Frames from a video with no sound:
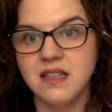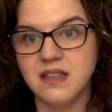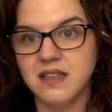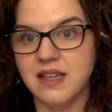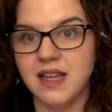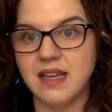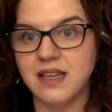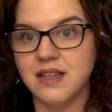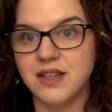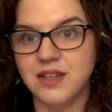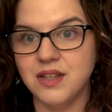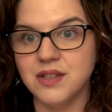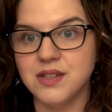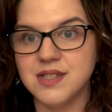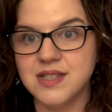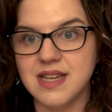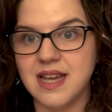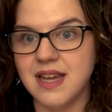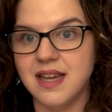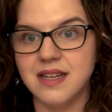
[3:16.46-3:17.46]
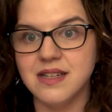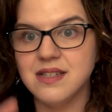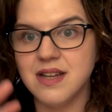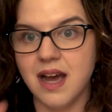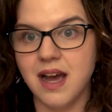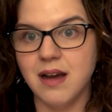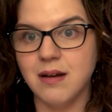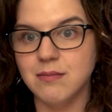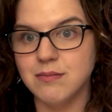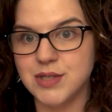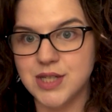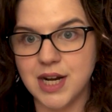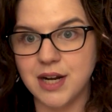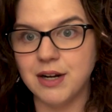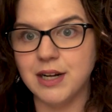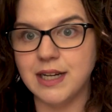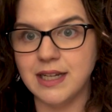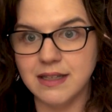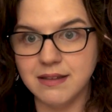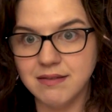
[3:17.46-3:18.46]
Like you'll say Tom,
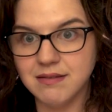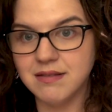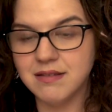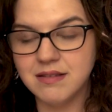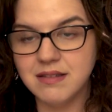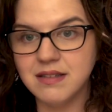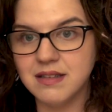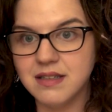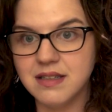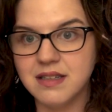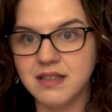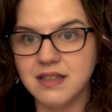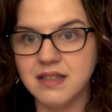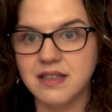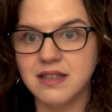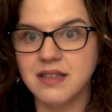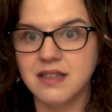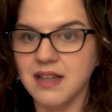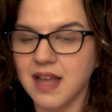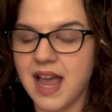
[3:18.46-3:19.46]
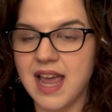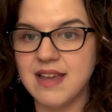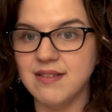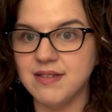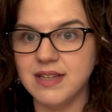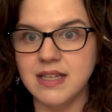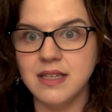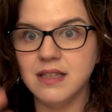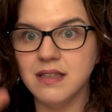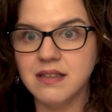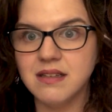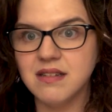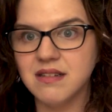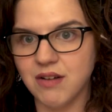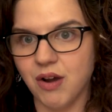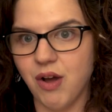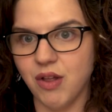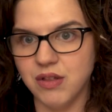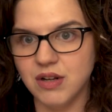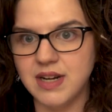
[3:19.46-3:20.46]
Jerry, Ivy,
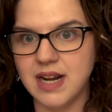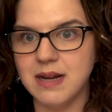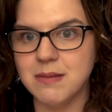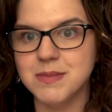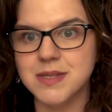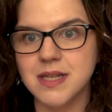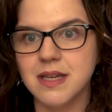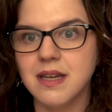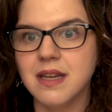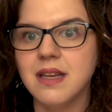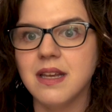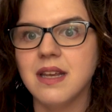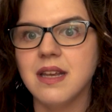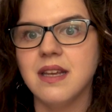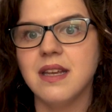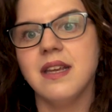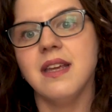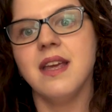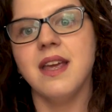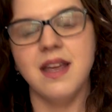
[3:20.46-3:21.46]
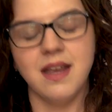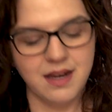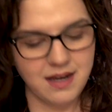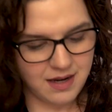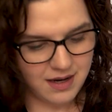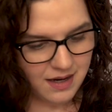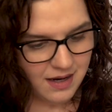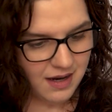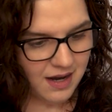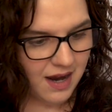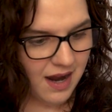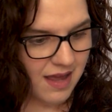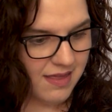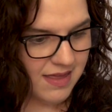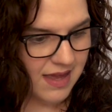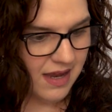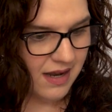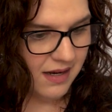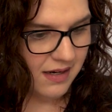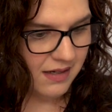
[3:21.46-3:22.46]
all their names.
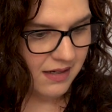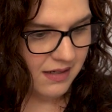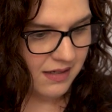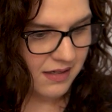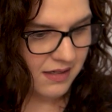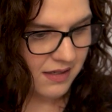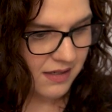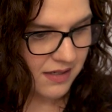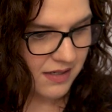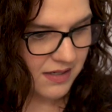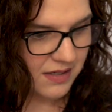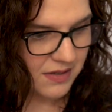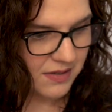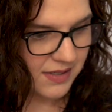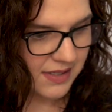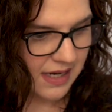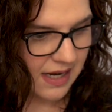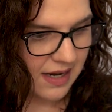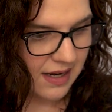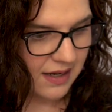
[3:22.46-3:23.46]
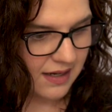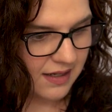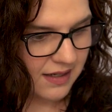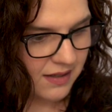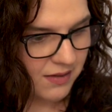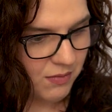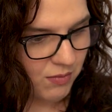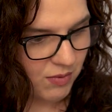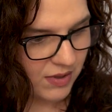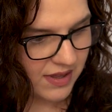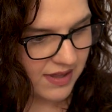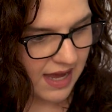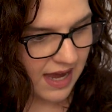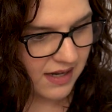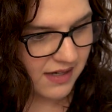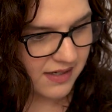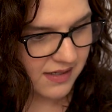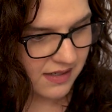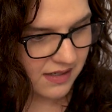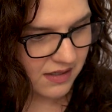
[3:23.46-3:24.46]
And then you say with that,